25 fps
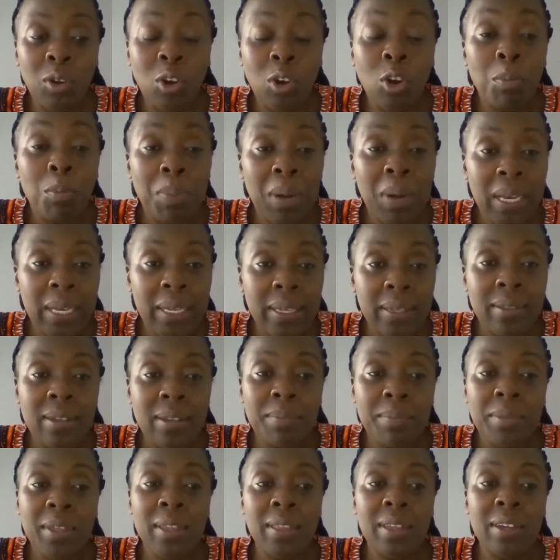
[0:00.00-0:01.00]
Globally, it's
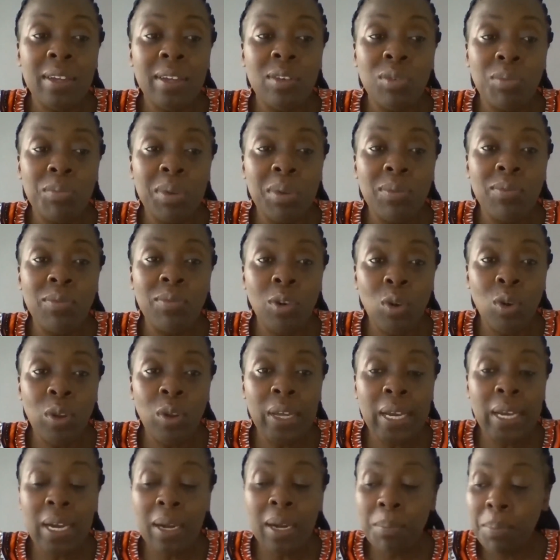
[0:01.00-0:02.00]
something that we've been
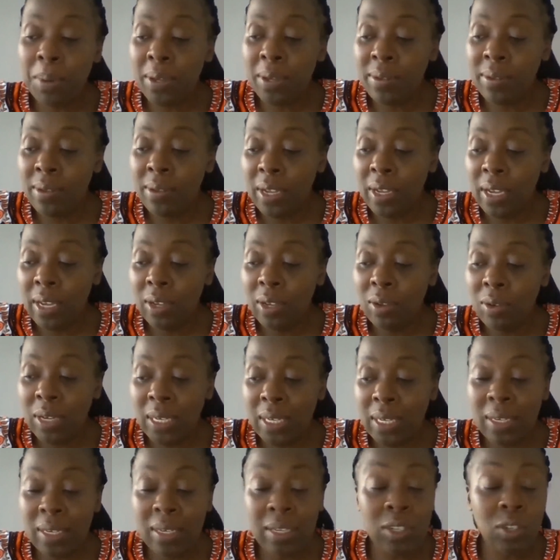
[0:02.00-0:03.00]
following up as a
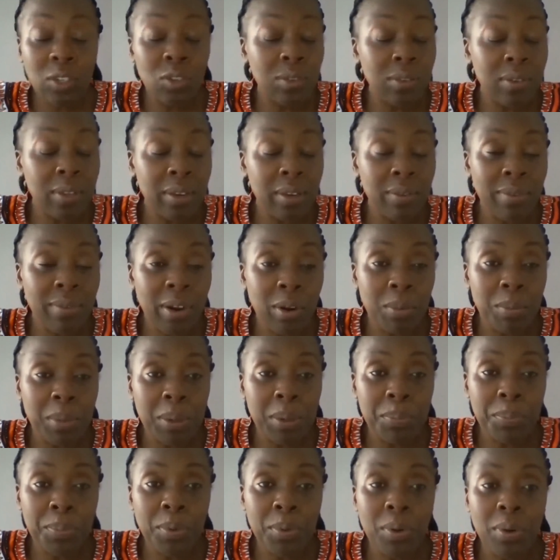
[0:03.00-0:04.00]
United Nations
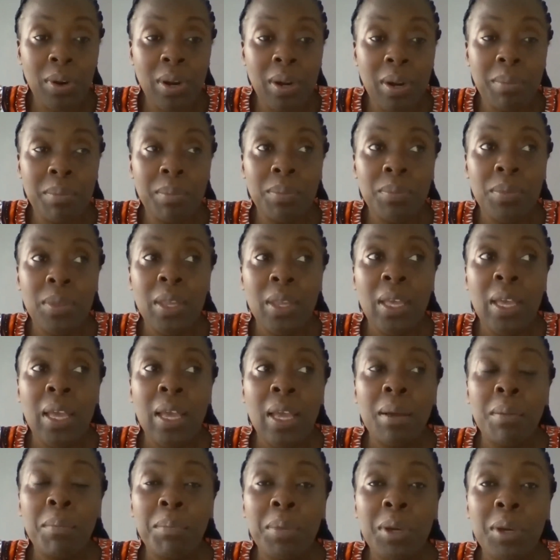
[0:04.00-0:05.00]
Environment Program,
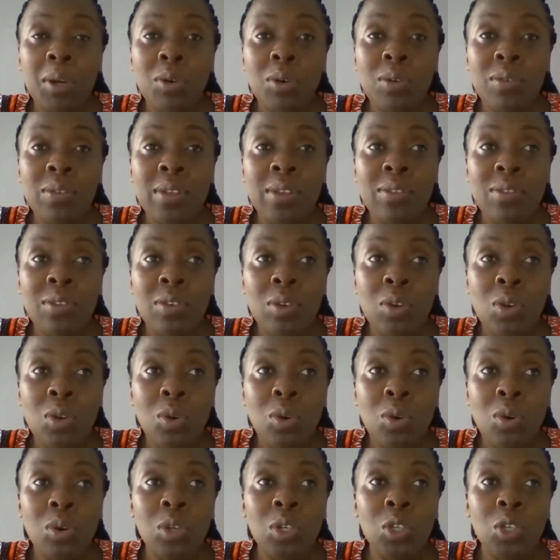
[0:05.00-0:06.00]
because as you
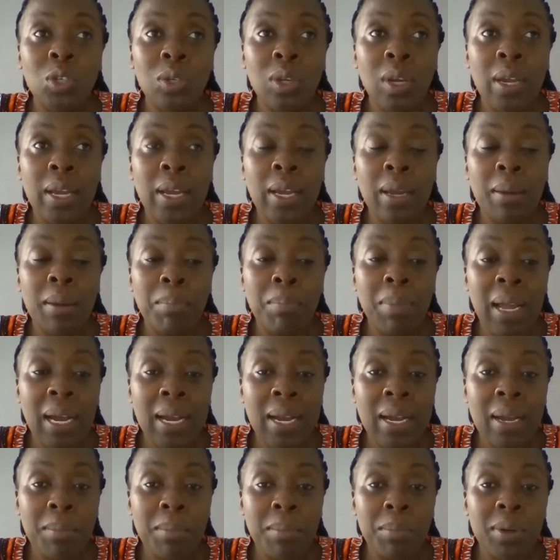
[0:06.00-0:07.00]
know,
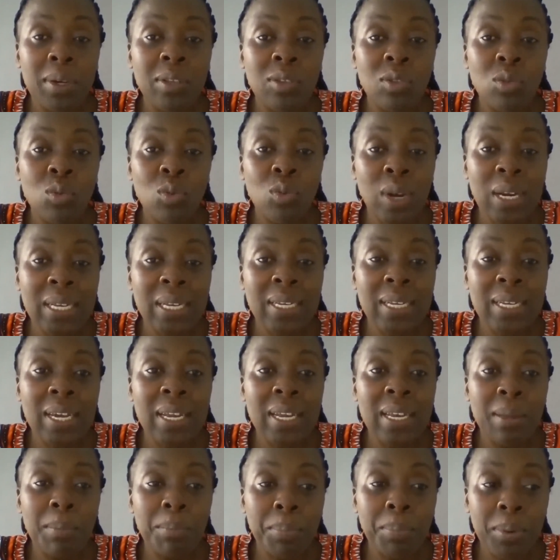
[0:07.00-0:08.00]
black carbon is quite
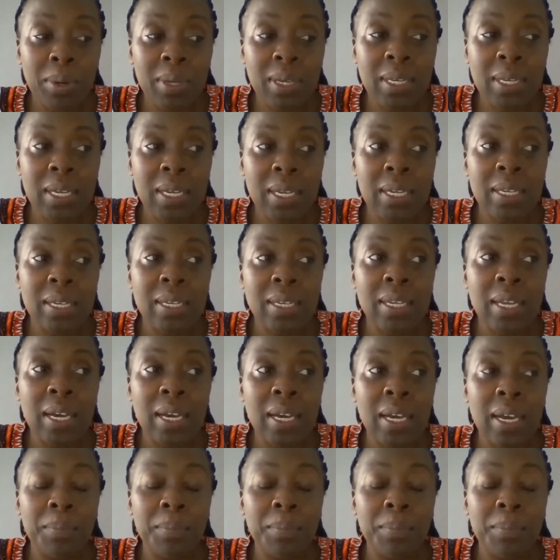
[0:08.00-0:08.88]
an important